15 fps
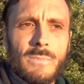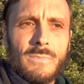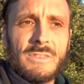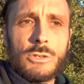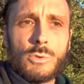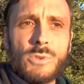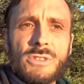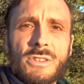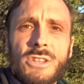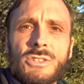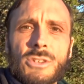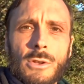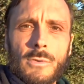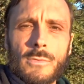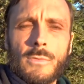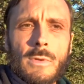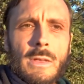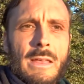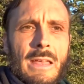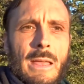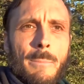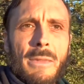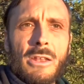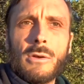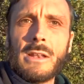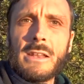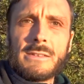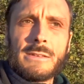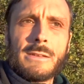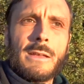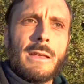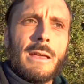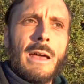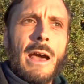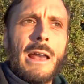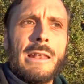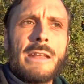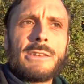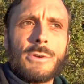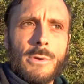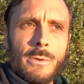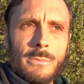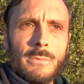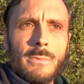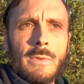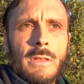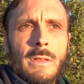This was the teaching of Empedocles, and later on